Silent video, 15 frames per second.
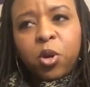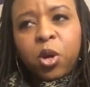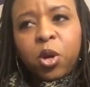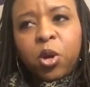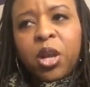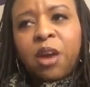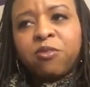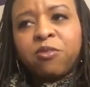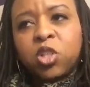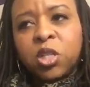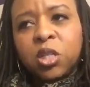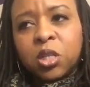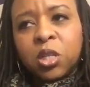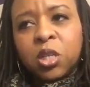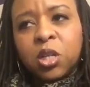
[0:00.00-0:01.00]
we're going to have
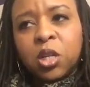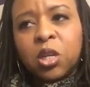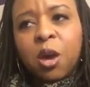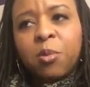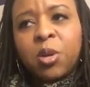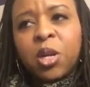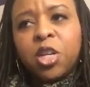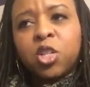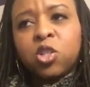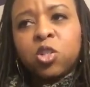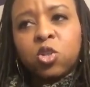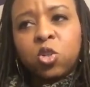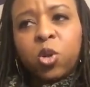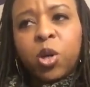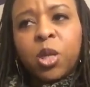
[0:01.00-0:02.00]
Jesus in a domination
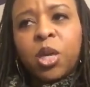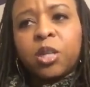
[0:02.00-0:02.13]
story,